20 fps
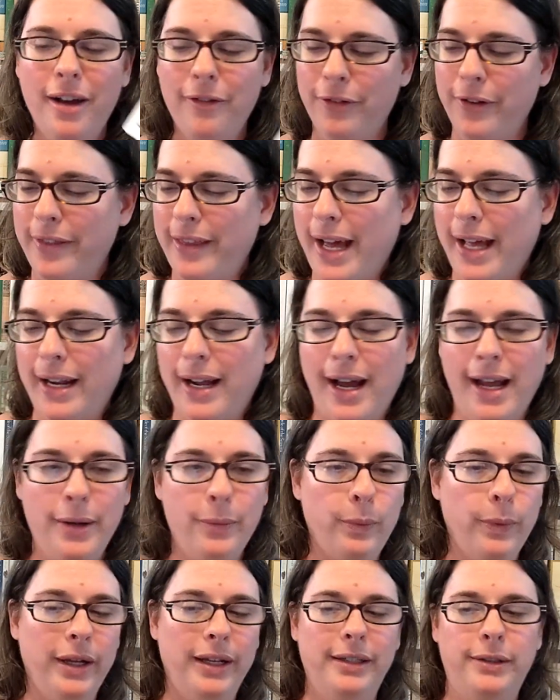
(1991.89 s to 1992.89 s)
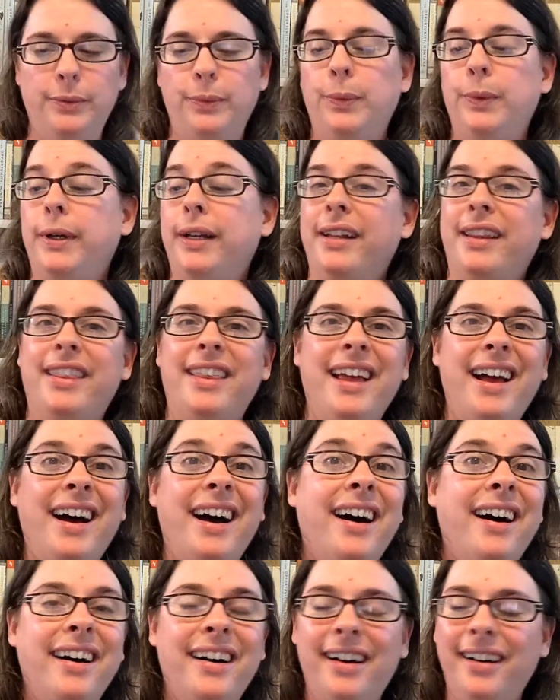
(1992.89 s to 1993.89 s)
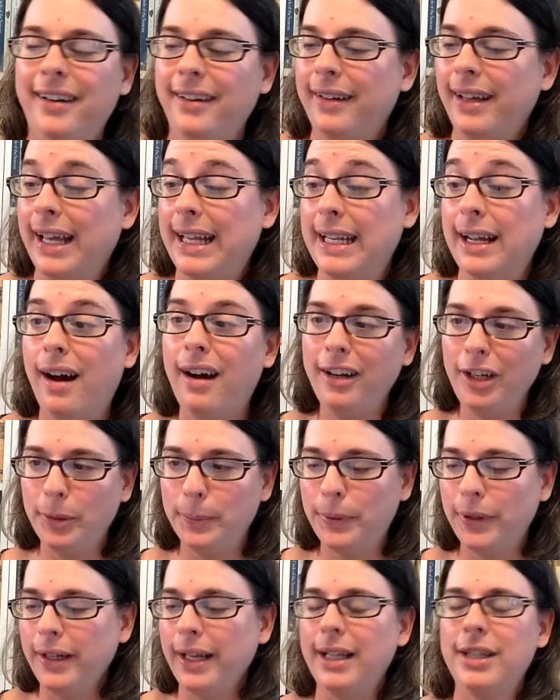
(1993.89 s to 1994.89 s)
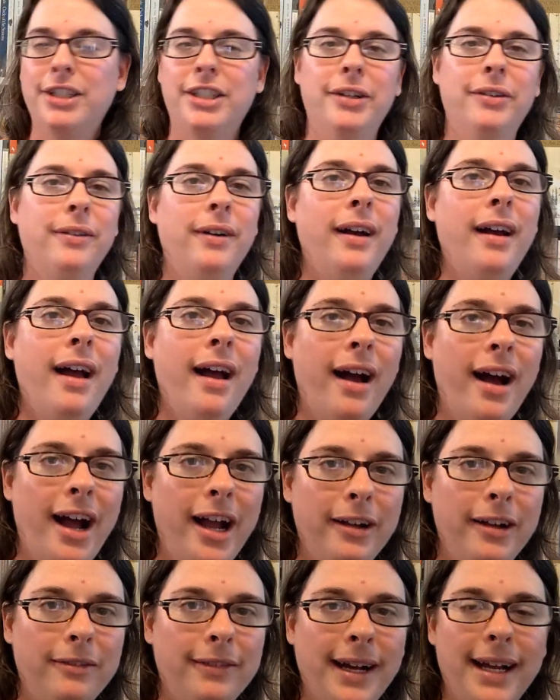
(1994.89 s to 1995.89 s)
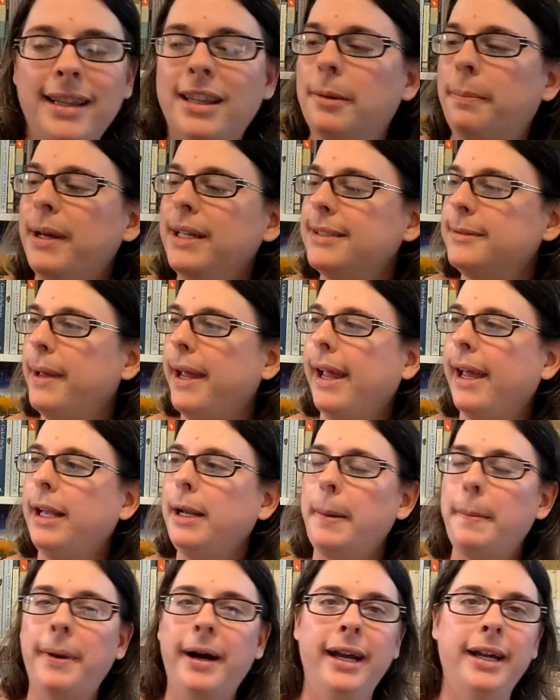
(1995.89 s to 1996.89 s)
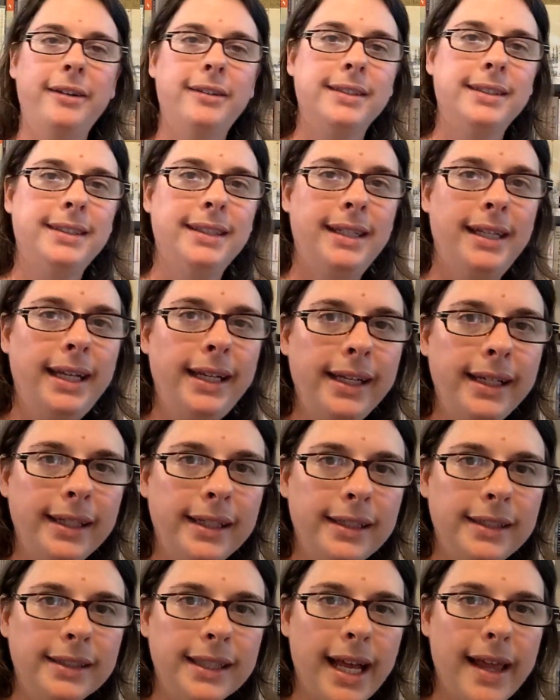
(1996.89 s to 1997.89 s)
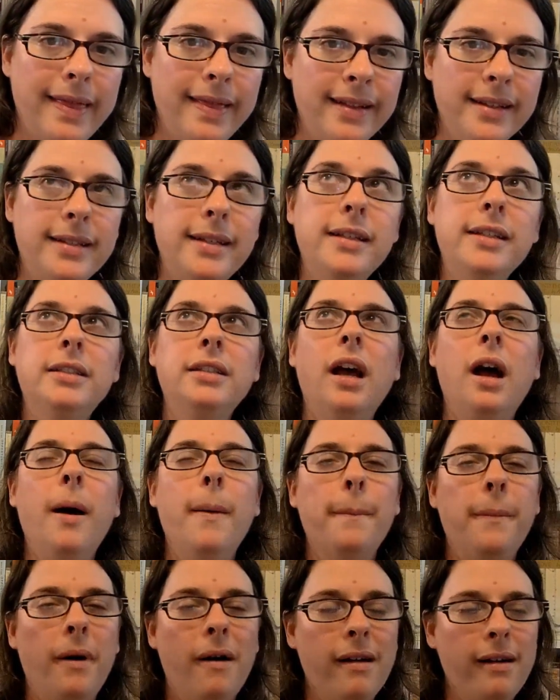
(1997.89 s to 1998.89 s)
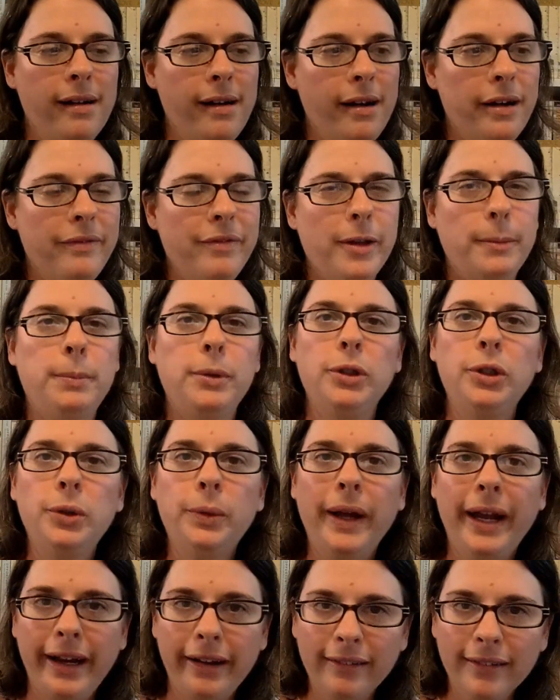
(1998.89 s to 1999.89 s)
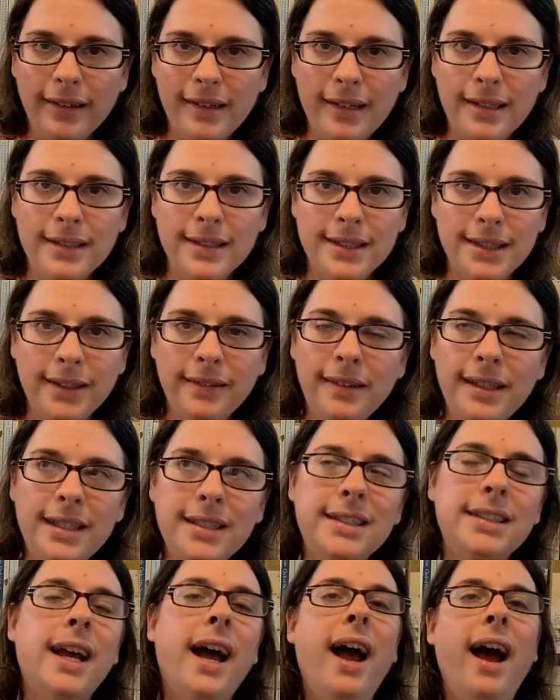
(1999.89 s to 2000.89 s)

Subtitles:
for that I went with an audiobook, and so I read The Best Man by Kristen Higgins, and this is part of the Blue Heron series.